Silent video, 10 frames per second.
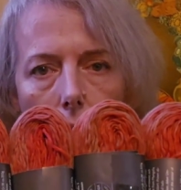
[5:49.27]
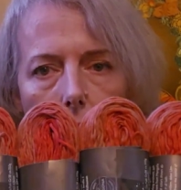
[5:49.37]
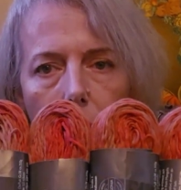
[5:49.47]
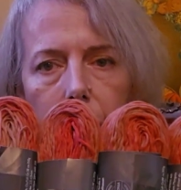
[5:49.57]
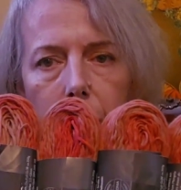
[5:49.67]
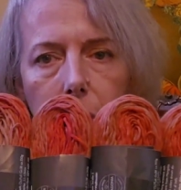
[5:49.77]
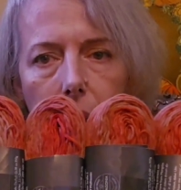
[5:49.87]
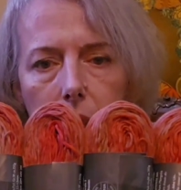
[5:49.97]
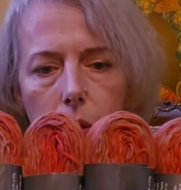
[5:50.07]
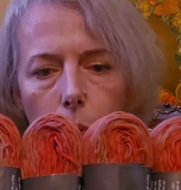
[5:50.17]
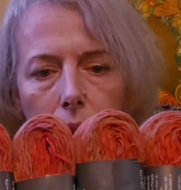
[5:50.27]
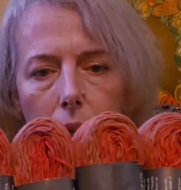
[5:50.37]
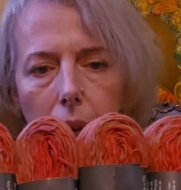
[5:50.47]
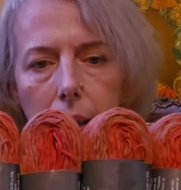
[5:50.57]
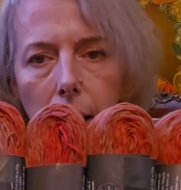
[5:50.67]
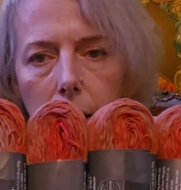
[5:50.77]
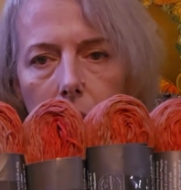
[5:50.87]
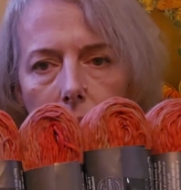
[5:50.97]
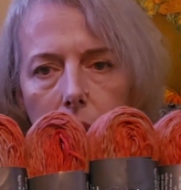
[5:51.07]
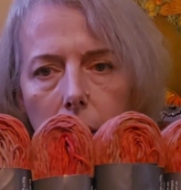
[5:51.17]
And this one again
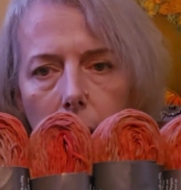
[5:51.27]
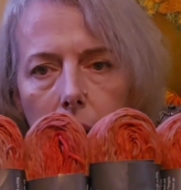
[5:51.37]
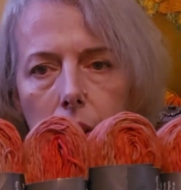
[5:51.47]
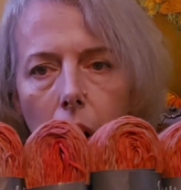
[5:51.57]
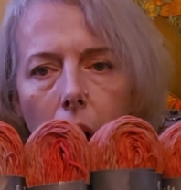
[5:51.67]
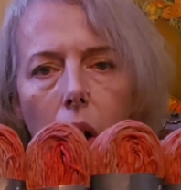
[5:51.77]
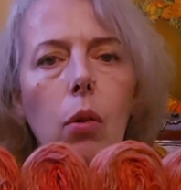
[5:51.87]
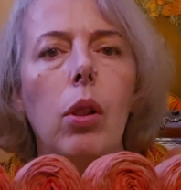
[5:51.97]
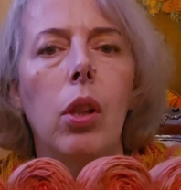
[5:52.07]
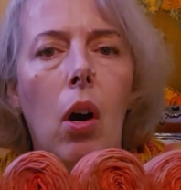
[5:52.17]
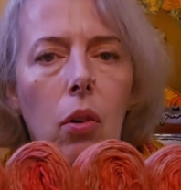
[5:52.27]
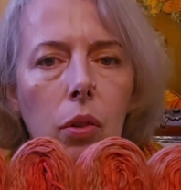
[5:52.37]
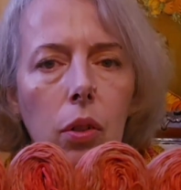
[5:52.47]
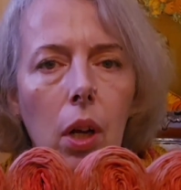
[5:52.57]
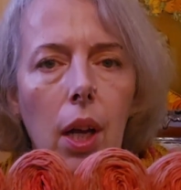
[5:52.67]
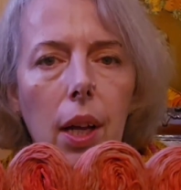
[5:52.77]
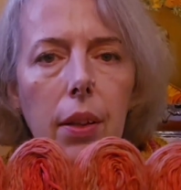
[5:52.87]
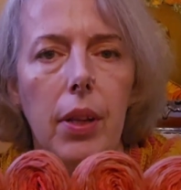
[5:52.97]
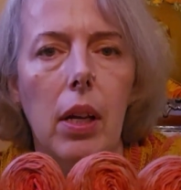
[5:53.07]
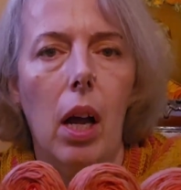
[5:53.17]
indicates how long
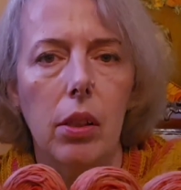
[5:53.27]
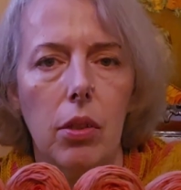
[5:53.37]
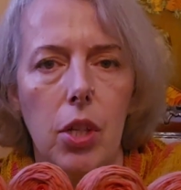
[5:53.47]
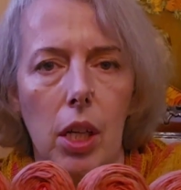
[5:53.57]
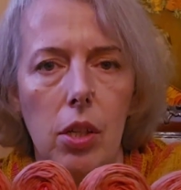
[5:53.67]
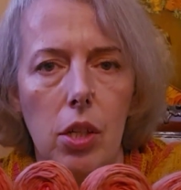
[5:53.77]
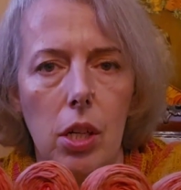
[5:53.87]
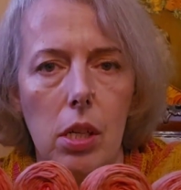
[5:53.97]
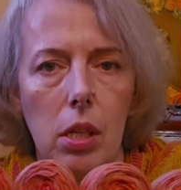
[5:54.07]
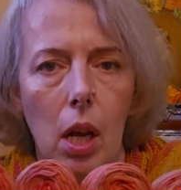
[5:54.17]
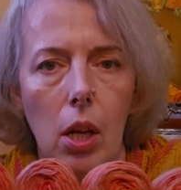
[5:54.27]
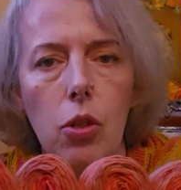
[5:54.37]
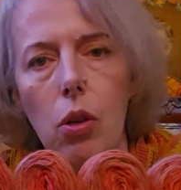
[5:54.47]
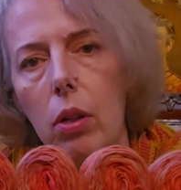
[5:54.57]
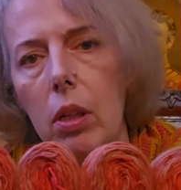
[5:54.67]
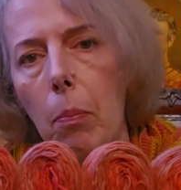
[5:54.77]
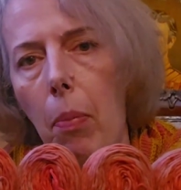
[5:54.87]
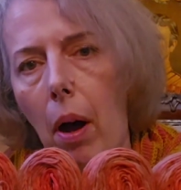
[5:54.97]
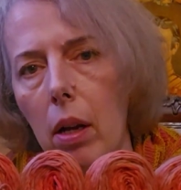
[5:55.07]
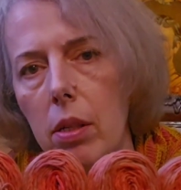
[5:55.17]
the color changes. So it
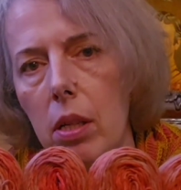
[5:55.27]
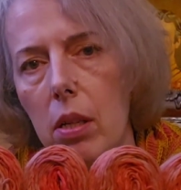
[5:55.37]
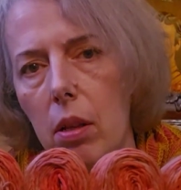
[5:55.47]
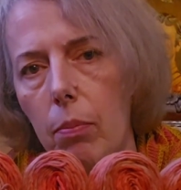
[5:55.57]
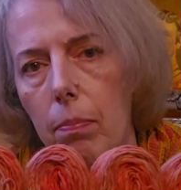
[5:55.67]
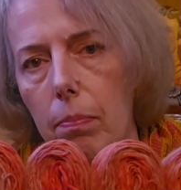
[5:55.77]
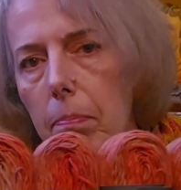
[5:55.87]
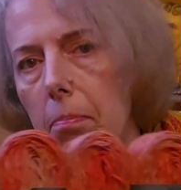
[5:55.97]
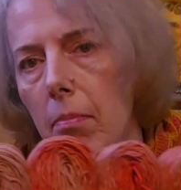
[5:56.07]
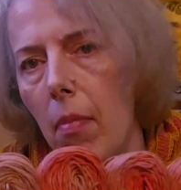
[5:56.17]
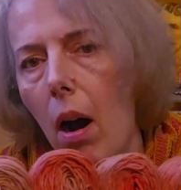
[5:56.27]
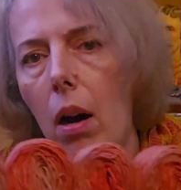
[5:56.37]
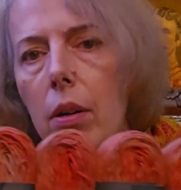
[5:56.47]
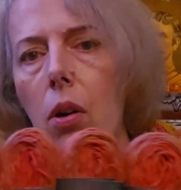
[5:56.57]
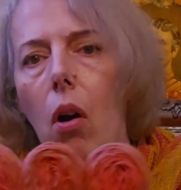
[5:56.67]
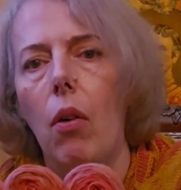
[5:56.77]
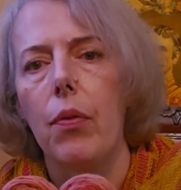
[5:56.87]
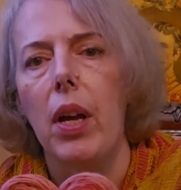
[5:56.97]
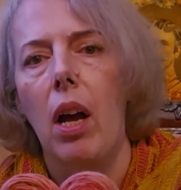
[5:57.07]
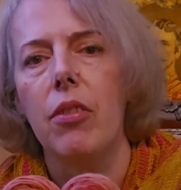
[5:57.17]
passes the mark of the
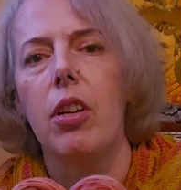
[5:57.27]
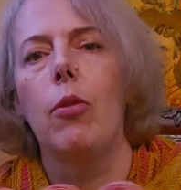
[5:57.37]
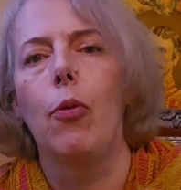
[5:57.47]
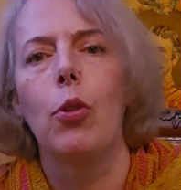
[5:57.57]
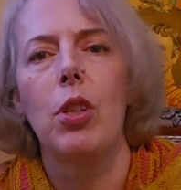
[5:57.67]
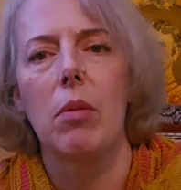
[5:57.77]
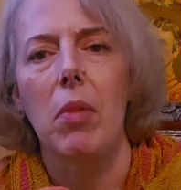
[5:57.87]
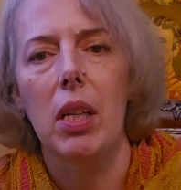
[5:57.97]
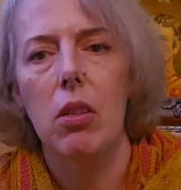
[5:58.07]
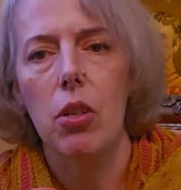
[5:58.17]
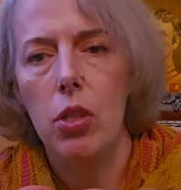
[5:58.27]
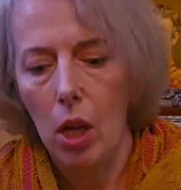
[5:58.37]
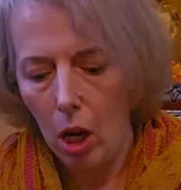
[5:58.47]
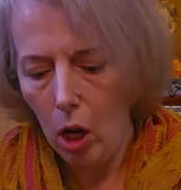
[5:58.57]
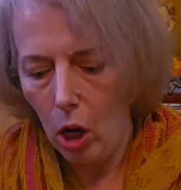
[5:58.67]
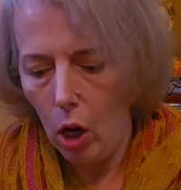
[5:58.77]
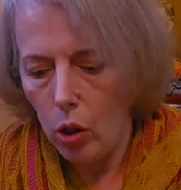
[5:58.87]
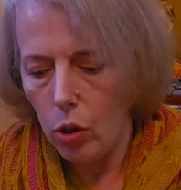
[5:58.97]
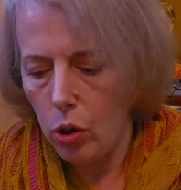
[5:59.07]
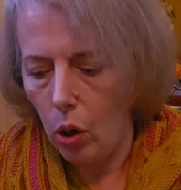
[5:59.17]
140 meters.
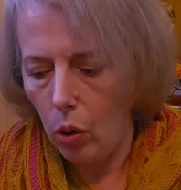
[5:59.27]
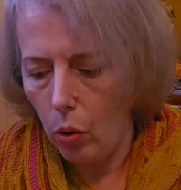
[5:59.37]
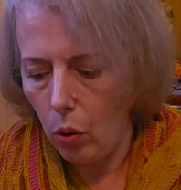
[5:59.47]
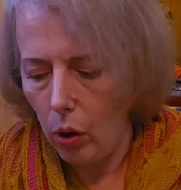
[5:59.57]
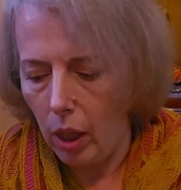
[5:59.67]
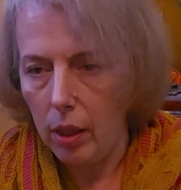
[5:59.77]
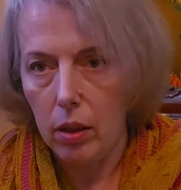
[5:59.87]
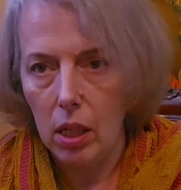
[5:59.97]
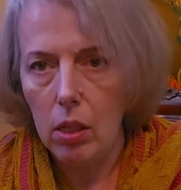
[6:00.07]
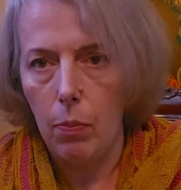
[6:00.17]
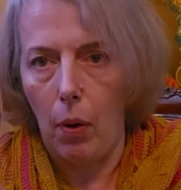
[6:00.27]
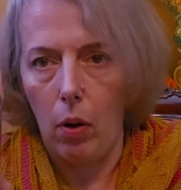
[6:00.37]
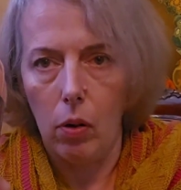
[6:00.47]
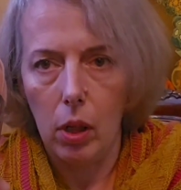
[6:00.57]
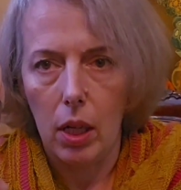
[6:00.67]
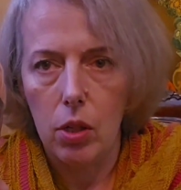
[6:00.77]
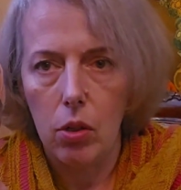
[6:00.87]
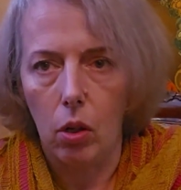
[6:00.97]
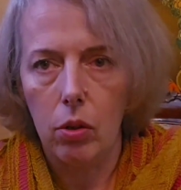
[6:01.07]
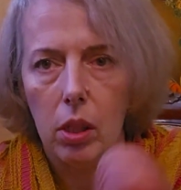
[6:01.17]
So like this ball is
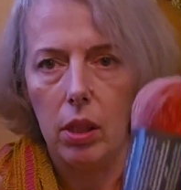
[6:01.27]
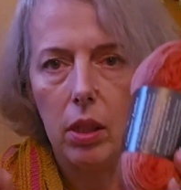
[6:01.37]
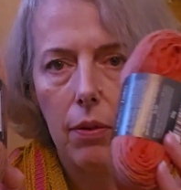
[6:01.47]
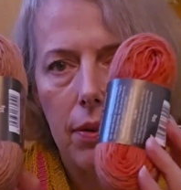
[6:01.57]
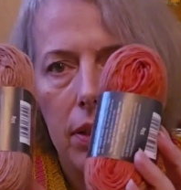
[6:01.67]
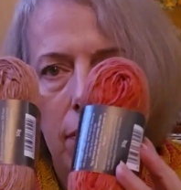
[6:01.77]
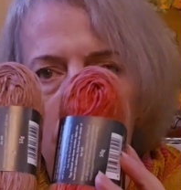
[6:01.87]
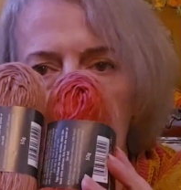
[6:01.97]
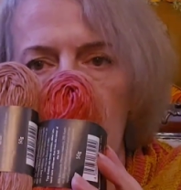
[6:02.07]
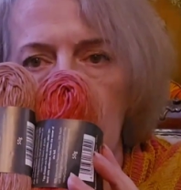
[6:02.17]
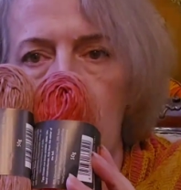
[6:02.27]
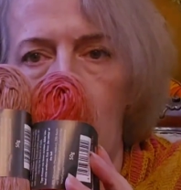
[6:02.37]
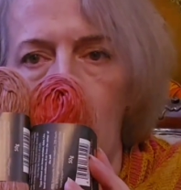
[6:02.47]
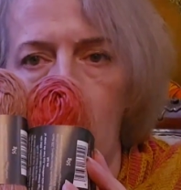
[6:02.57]
totally different from that ball.